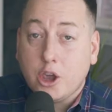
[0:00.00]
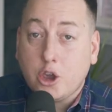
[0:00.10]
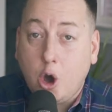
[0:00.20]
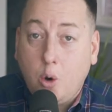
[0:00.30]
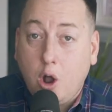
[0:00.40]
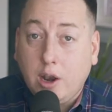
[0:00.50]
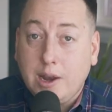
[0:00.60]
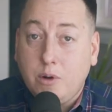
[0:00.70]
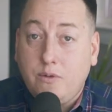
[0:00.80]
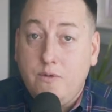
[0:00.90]
Go all
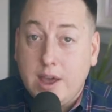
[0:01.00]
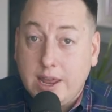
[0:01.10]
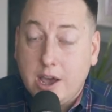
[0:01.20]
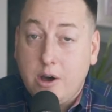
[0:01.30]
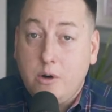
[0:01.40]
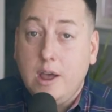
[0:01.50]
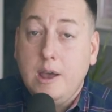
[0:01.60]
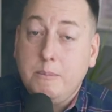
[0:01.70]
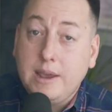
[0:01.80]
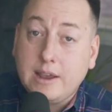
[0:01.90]
in with video
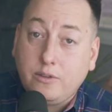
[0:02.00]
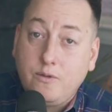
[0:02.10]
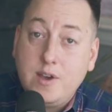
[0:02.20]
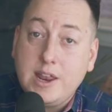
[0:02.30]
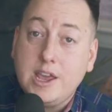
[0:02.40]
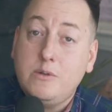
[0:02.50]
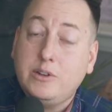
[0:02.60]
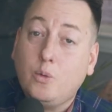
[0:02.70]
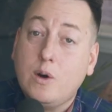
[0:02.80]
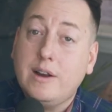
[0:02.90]
because video
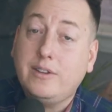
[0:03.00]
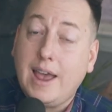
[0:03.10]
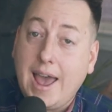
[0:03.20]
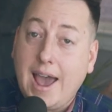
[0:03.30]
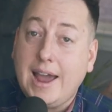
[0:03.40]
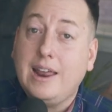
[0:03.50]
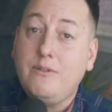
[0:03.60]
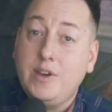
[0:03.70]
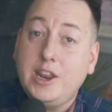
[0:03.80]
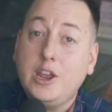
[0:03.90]
is where it's at
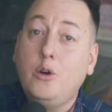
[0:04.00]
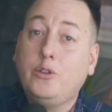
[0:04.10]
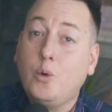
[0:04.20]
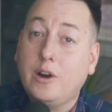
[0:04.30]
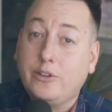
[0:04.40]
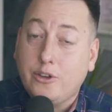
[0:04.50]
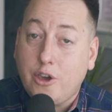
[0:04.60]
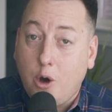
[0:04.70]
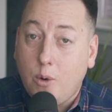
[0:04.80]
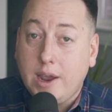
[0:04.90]
and video is where it's
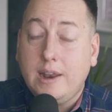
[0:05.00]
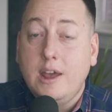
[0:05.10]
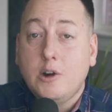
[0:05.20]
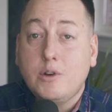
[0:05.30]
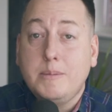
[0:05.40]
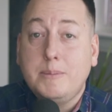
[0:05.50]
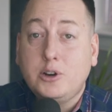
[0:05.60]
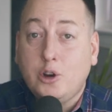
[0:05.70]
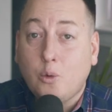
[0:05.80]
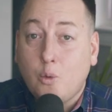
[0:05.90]
going. Remember
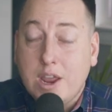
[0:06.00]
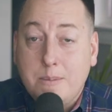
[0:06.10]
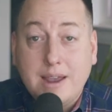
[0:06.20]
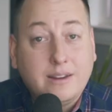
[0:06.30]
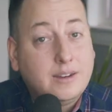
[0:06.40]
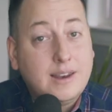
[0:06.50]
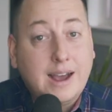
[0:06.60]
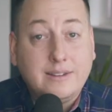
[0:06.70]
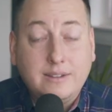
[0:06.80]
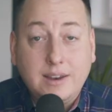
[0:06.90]
to remix and
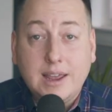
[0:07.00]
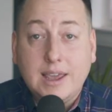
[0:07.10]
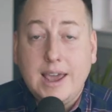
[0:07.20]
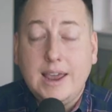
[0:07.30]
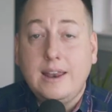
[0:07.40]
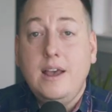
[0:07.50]
not syndicate.